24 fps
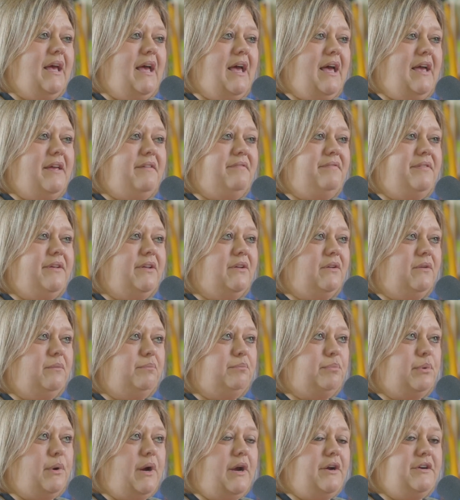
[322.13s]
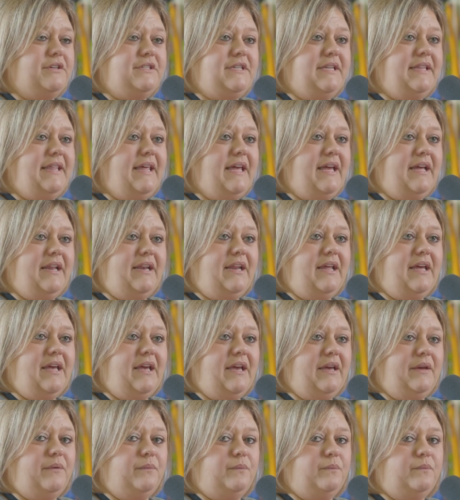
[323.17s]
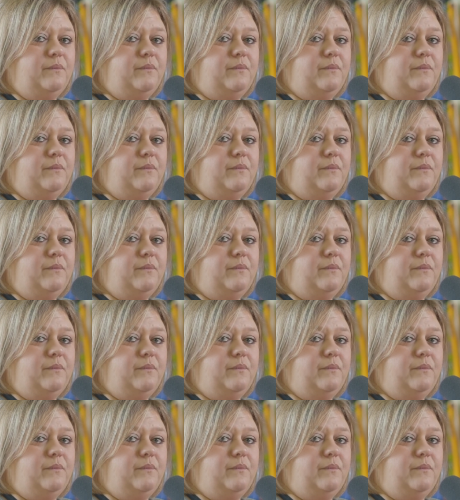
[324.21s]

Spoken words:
I feel prior to that, I